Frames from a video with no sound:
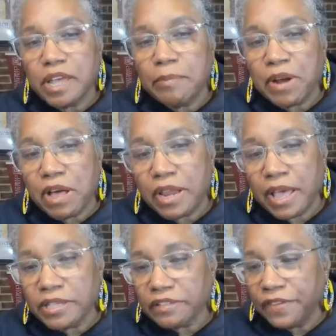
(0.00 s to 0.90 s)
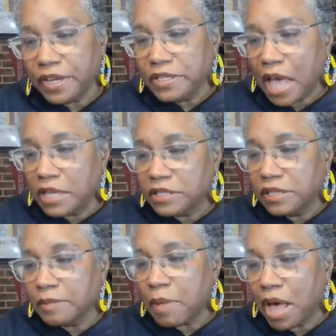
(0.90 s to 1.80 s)
Eberhardt has a
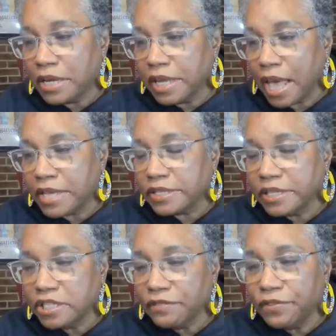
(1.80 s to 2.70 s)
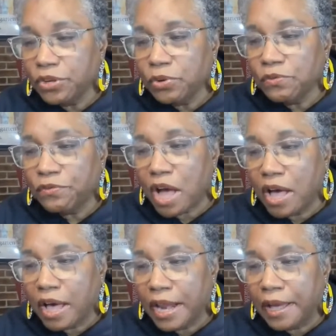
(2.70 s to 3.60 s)
fantastic podcast interview
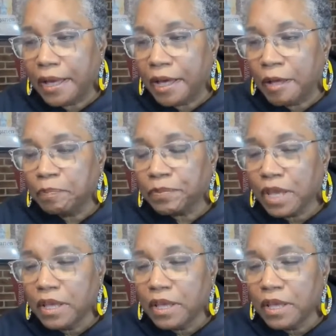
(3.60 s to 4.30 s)
on, I